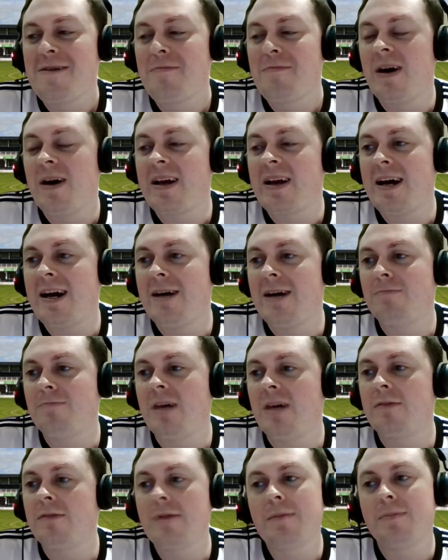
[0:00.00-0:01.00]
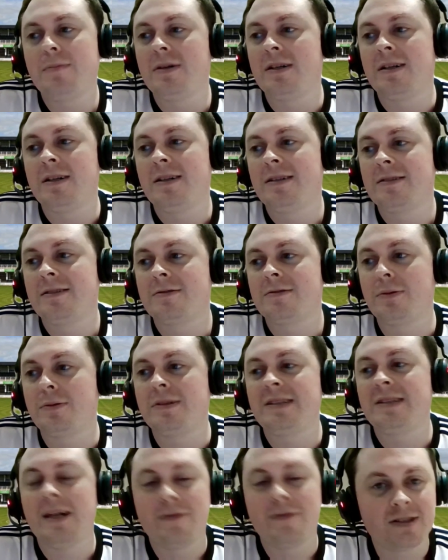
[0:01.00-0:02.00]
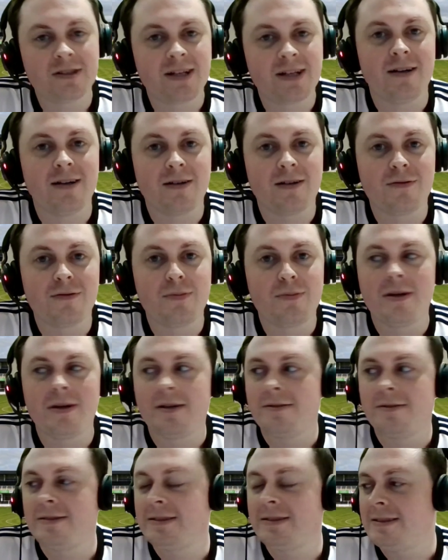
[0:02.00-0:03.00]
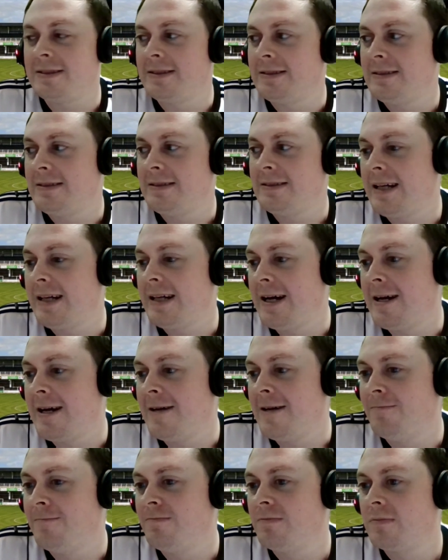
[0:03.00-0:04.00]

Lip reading: but I remember Robbie Savage getting a lot of abuse, and I